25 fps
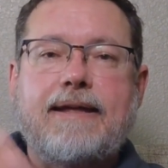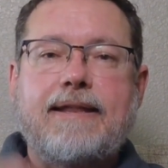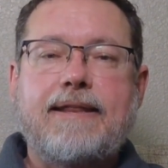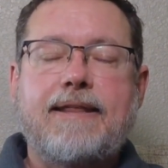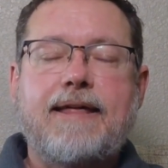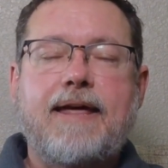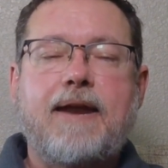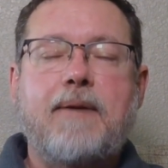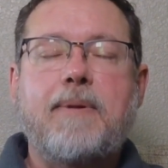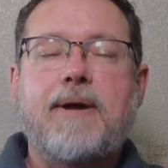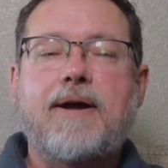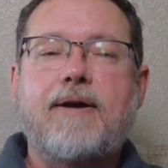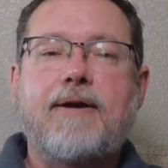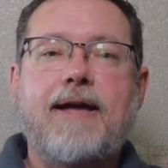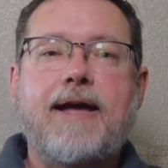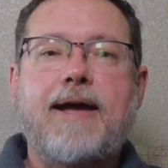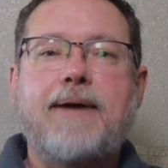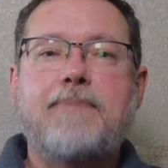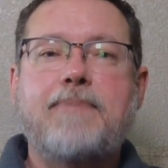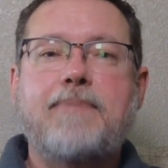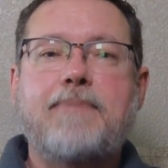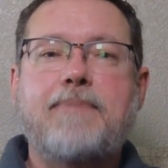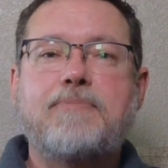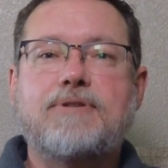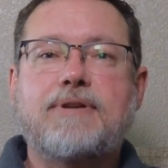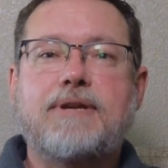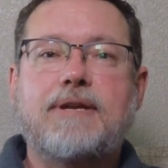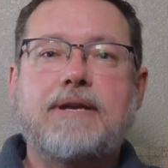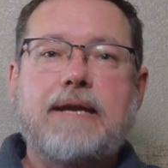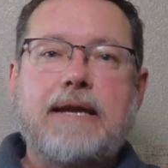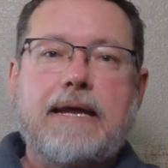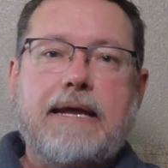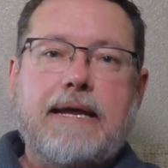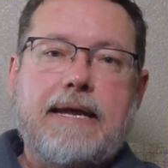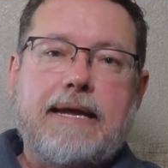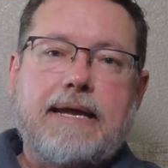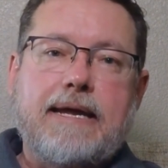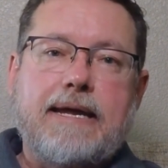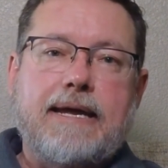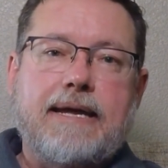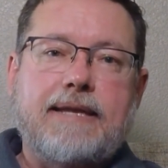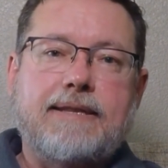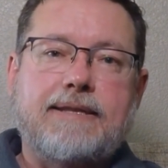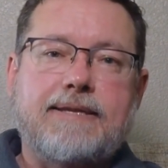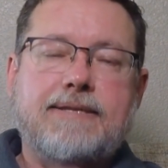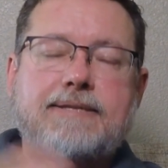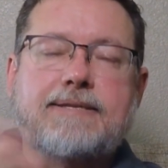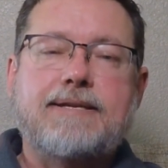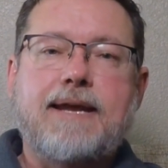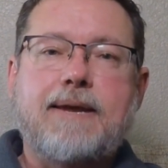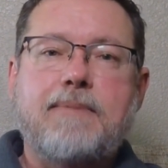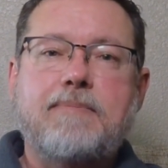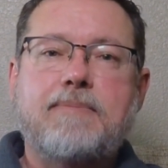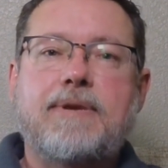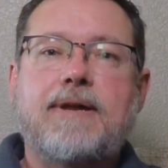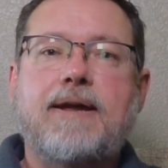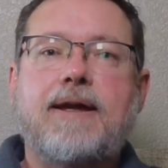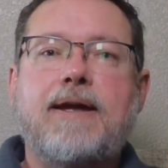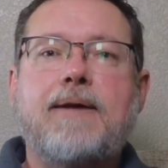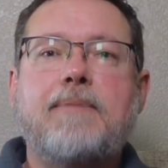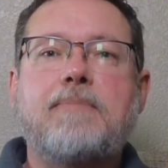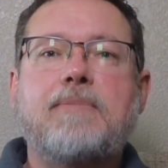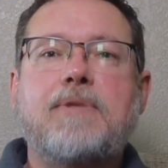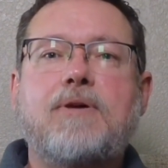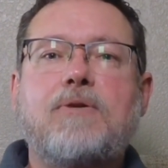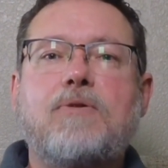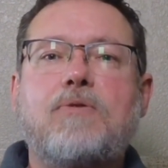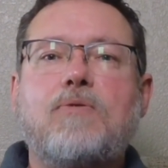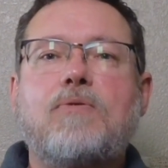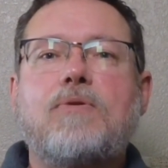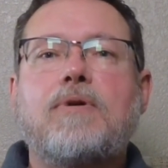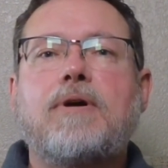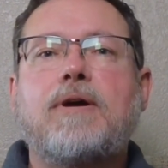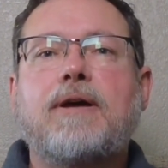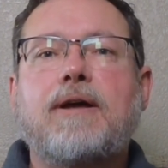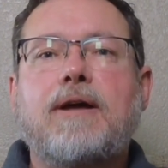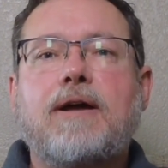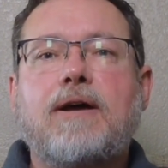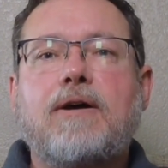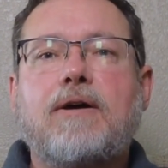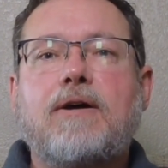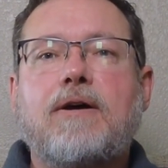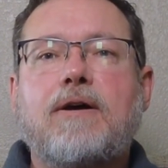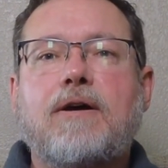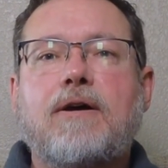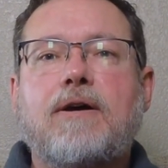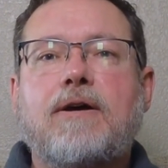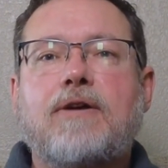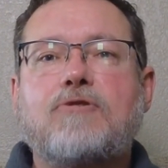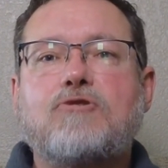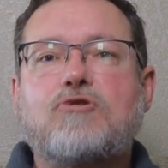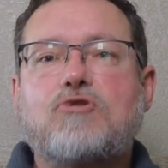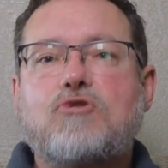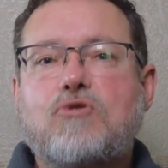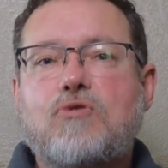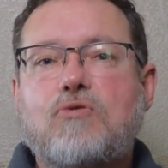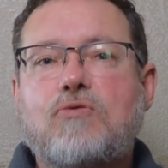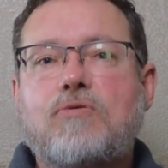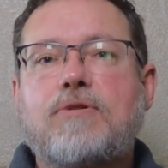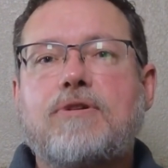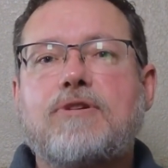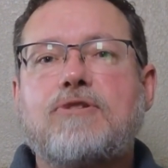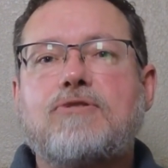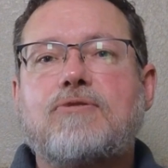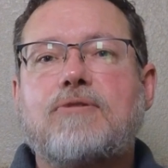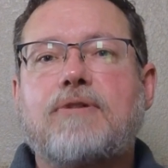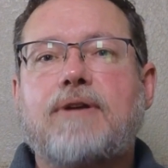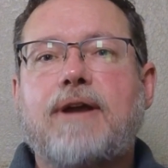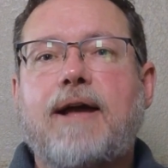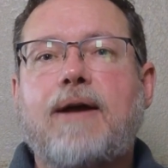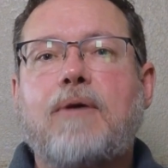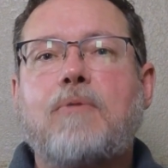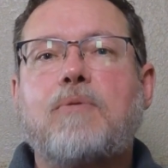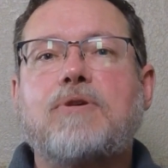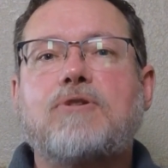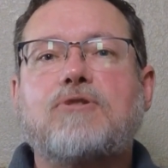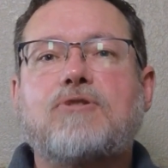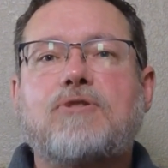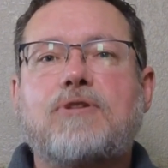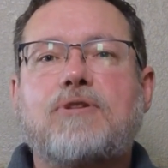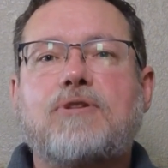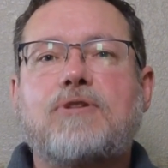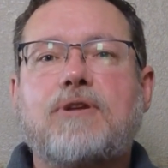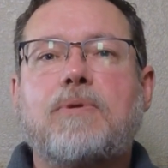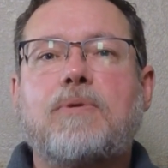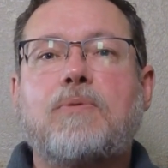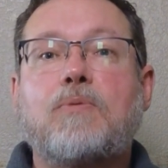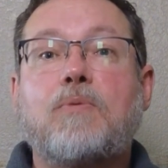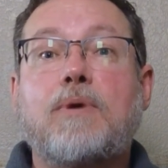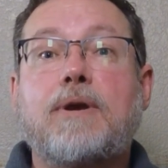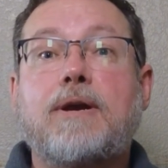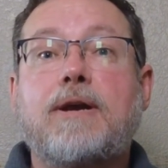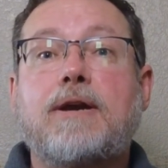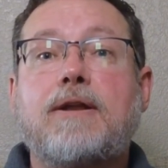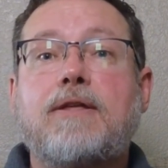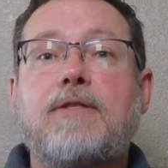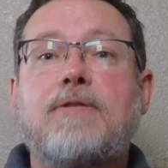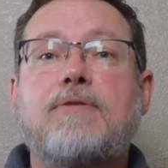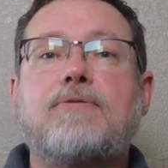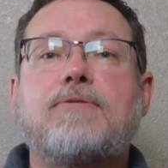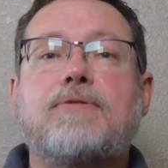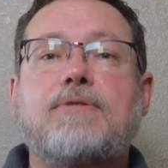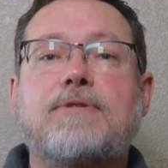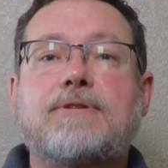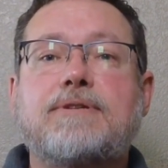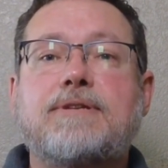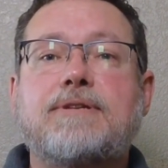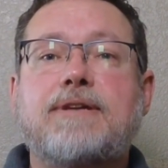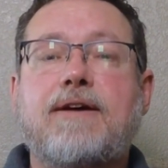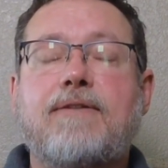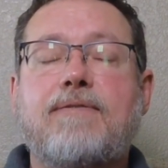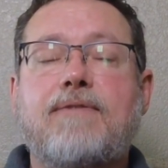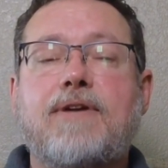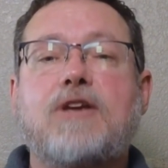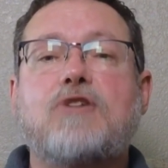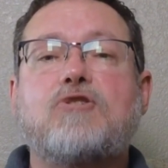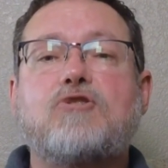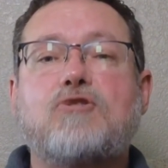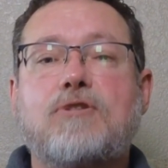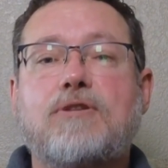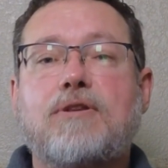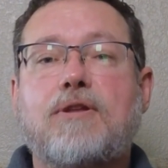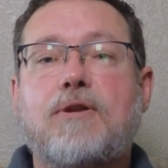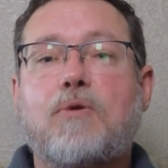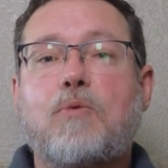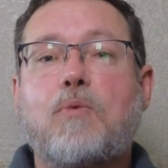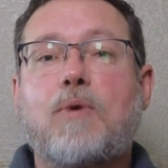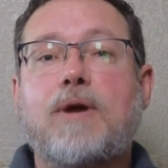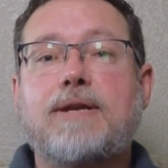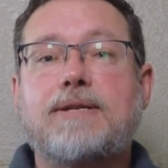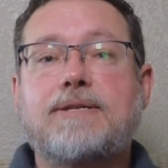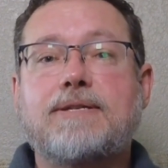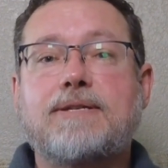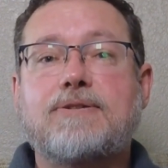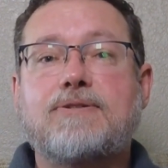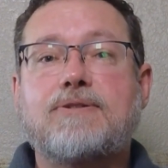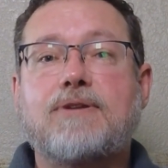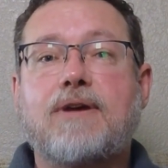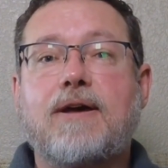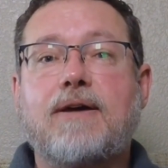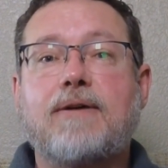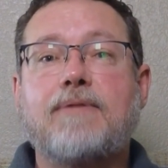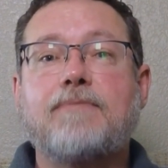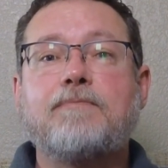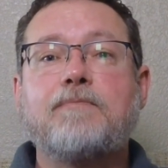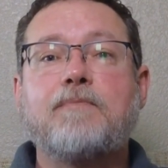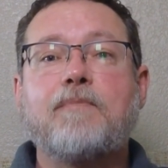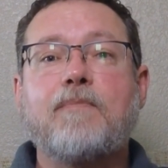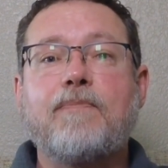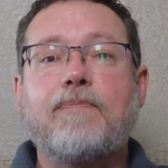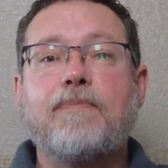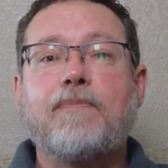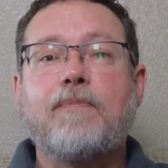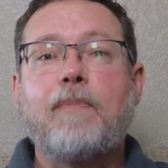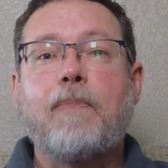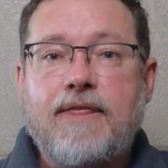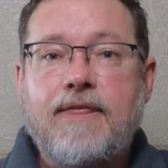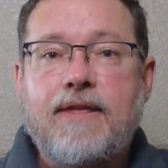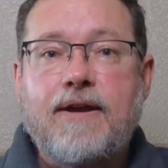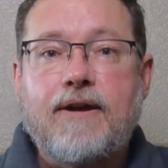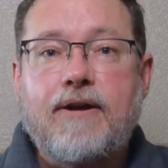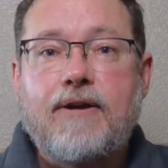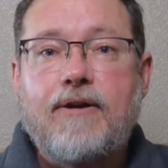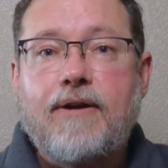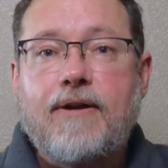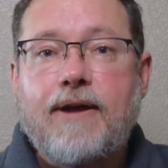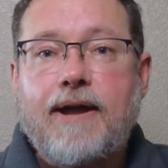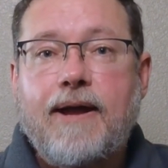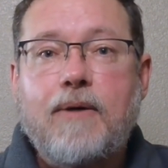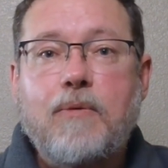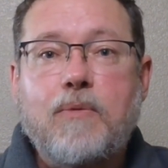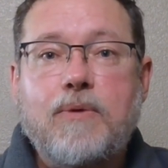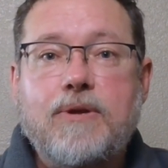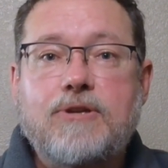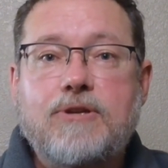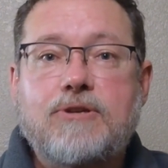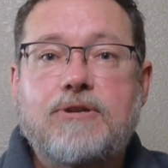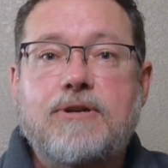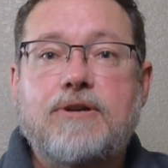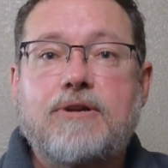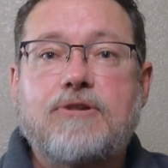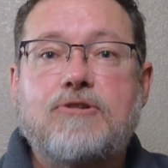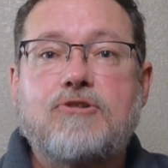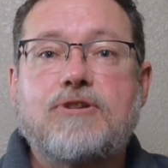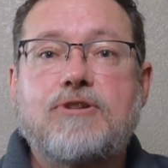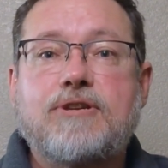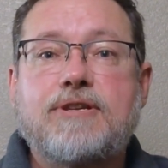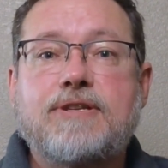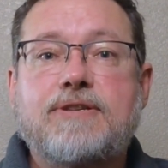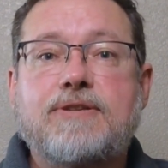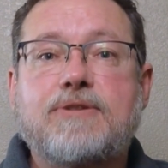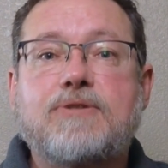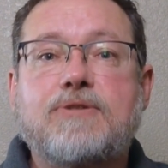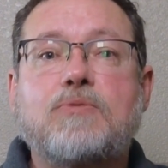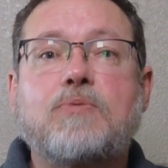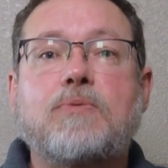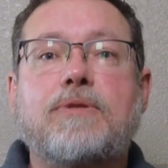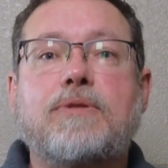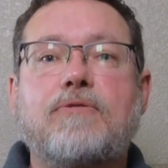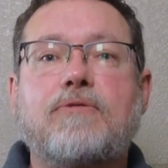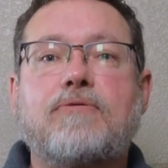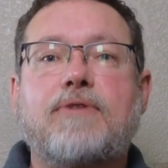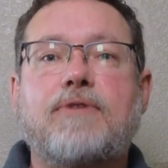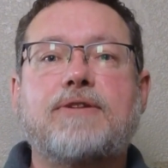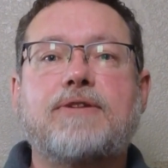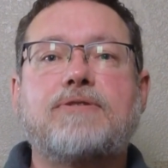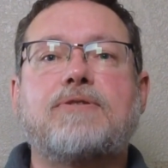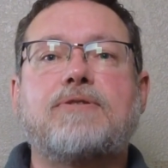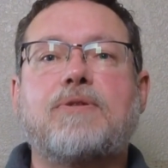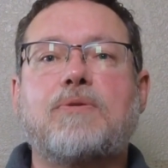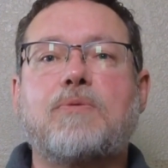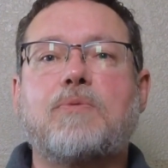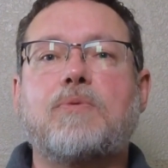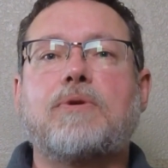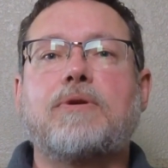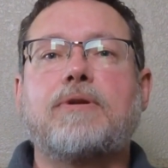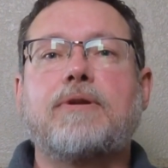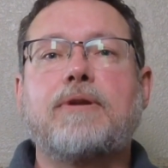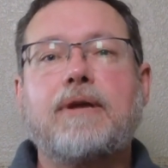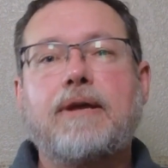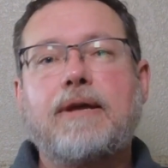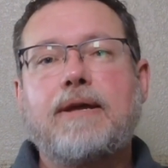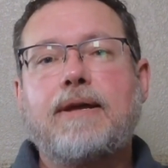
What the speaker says: That about captures it. At the same time, though, our stories are how we share with one another the salvation that awaits us all. They're how we share Jesus with the rest of the world.